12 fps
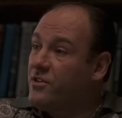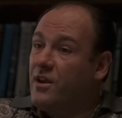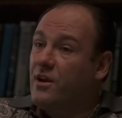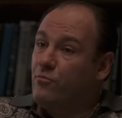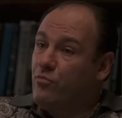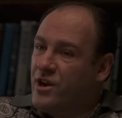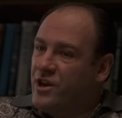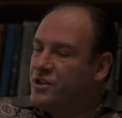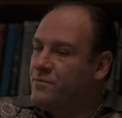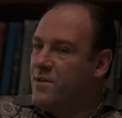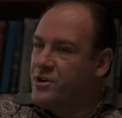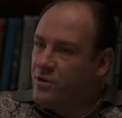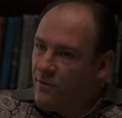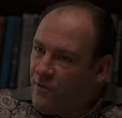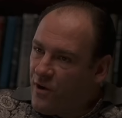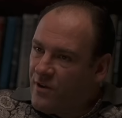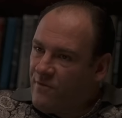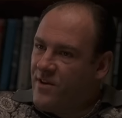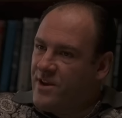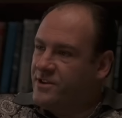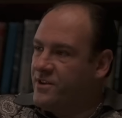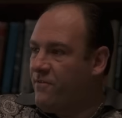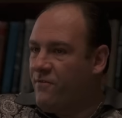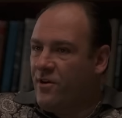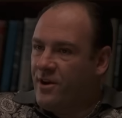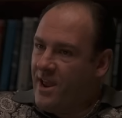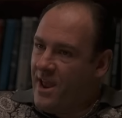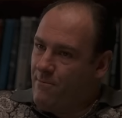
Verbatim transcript: to take a break and smash your face in a